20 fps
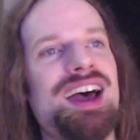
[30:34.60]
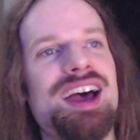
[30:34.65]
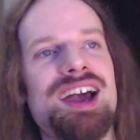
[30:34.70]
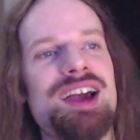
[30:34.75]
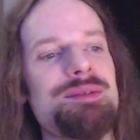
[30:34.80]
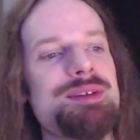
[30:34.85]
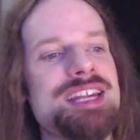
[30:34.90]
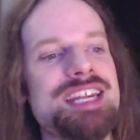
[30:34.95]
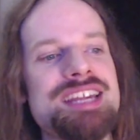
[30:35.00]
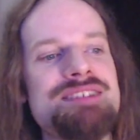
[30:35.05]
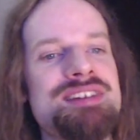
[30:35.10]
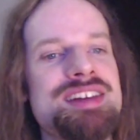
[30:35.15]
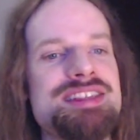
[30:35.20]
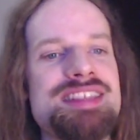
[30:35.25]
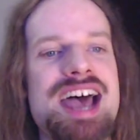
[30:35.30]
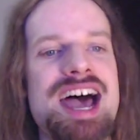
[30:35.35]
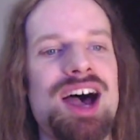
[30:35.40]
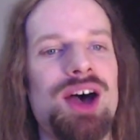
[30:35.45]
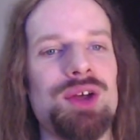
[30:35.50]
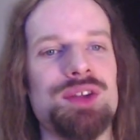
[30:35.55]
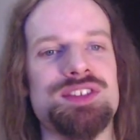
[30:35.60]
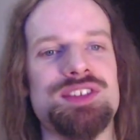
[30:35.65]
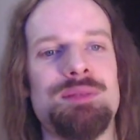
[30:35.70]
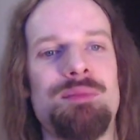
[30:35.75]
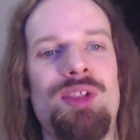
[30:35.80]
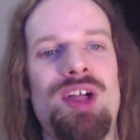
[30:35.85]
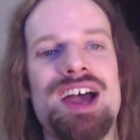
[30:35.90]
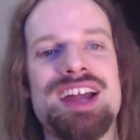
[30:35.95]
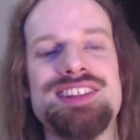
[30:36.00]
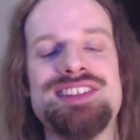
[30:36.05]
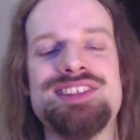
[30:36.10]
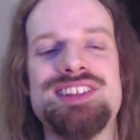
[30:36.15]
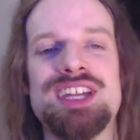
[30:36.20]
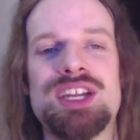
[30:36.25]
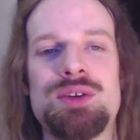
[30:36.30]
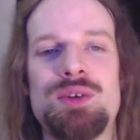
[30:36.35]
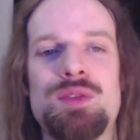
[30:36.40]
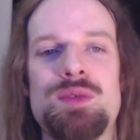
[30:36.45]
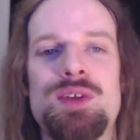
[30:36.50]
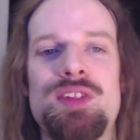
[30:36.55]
even now some lines stick with me.